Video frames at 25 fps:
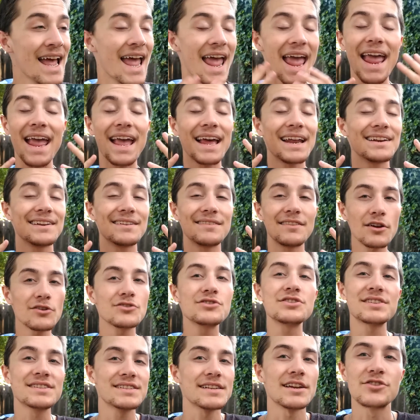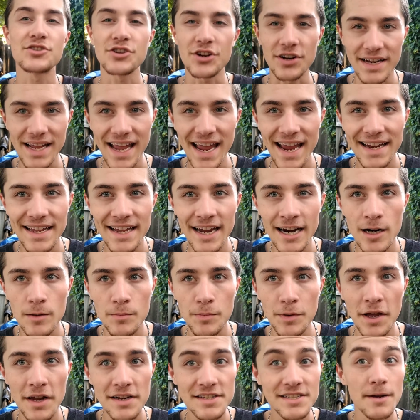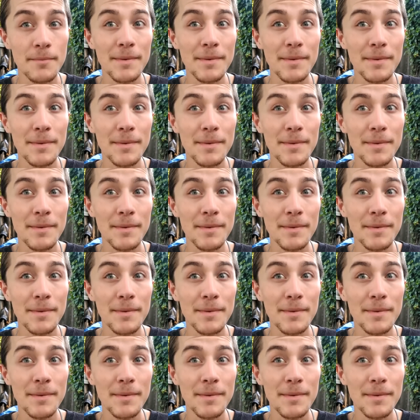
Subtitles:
and they're just such a good candy, I gotta be honest.